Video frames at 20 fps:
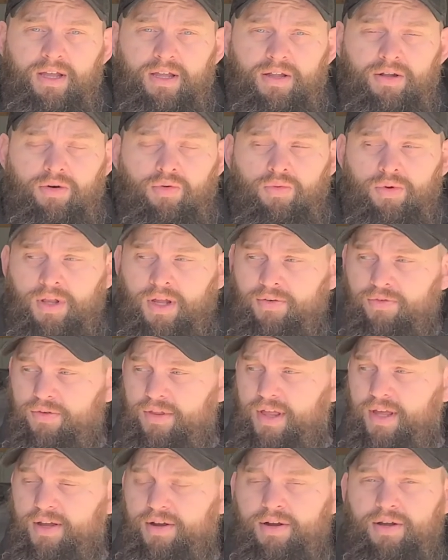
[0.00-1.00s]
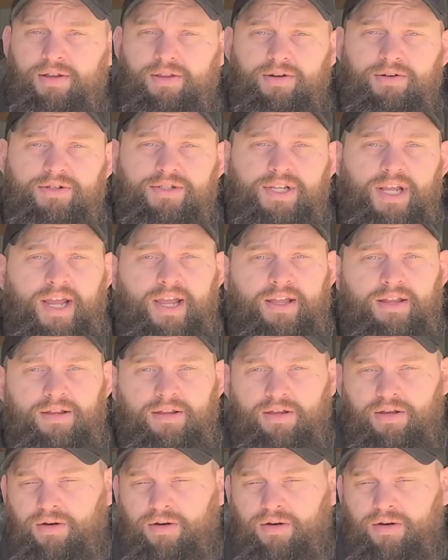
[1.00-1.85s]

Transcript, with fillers: You know, whatever they're saying,